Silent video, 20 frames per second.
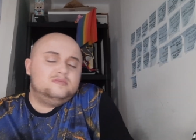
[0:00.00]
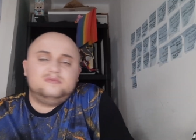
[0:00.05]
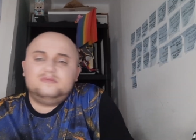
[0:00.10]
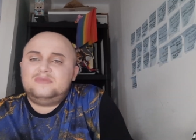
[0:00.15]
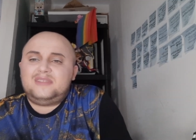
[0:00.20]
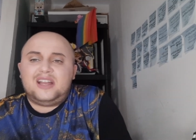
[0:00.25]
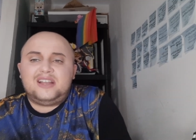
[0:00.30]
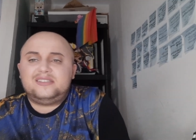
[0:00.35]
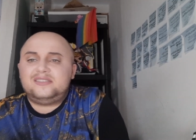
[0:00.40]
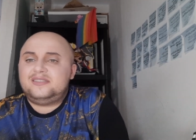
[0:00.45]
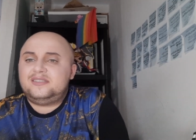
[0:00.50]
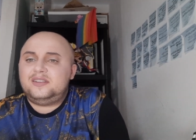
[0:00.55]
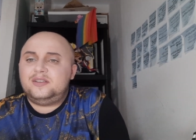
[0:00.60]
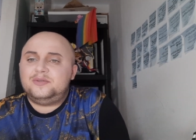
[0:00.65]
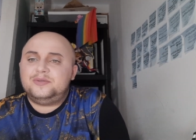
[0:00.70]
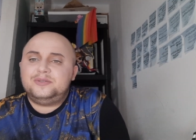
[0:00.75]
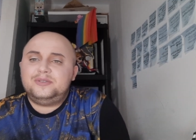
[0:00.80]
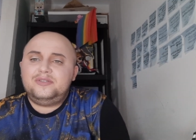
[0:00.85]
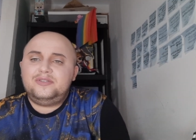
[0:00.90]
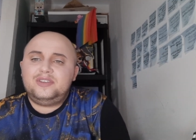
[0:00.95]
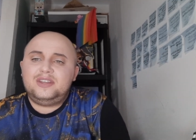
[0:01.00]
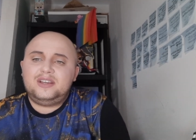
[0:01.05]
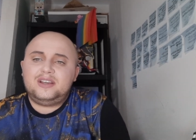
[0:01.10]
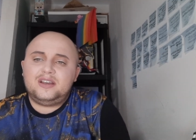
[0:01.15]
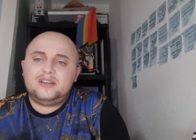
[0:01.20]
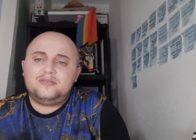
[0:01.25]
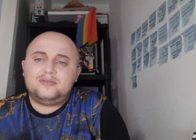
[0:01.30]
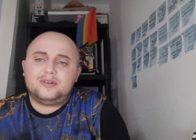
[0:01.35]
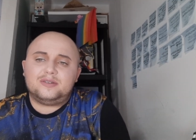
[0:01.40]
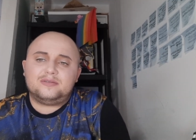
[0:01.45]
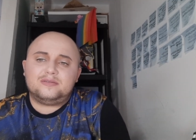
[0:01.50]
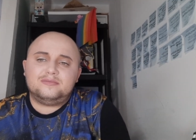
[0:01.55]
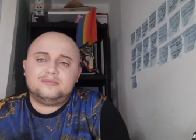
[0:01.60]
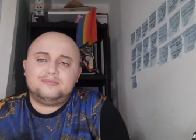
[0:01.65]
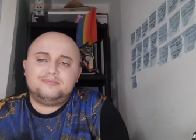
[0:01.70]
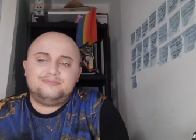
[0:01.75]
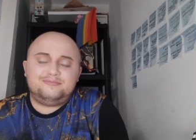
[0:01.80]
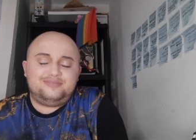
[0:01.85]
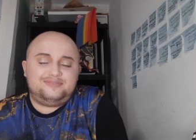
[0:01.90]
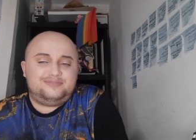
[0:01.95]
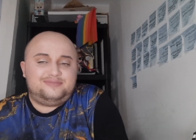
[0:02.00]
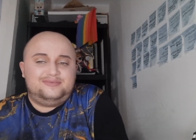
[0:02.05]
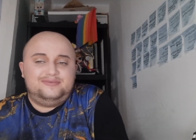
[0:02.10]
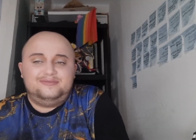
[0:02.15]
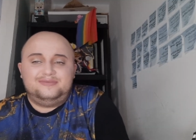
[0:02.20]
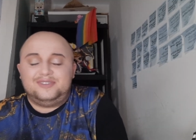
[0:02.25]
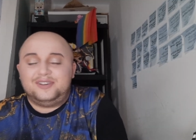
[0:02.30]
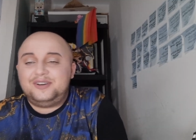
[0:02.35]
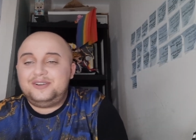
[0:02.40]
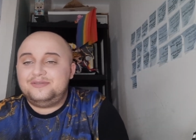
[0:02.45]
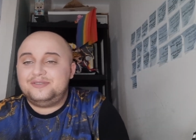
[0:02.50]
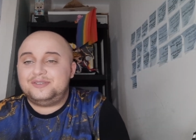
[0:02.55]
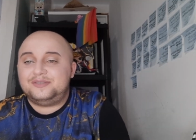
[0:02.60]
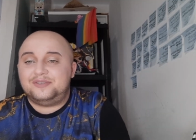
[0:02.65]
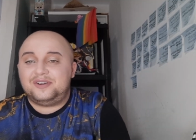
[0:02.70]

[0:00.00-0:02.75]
That's the only thing I'd regret. Not even